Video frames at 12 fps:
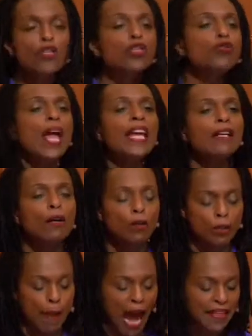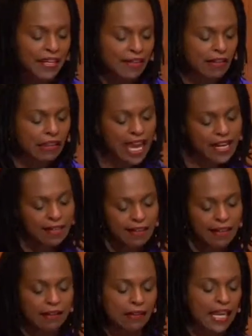strangled by these
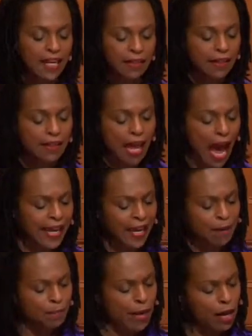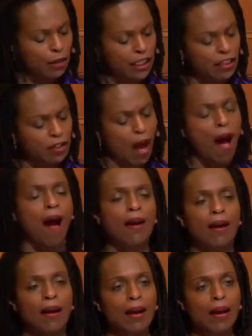laces, laces I can barely talk.